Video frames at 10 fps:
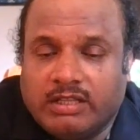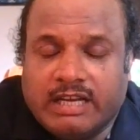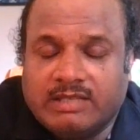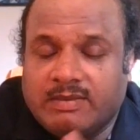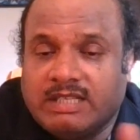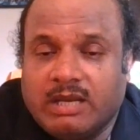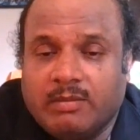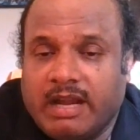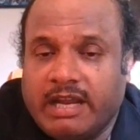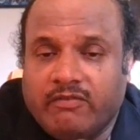That is basically
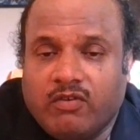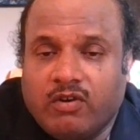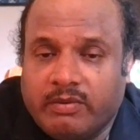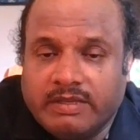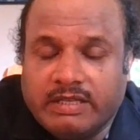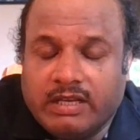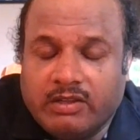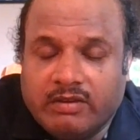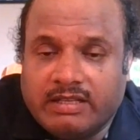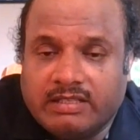by default basically
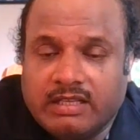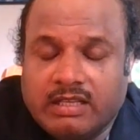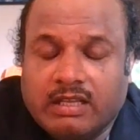you can say.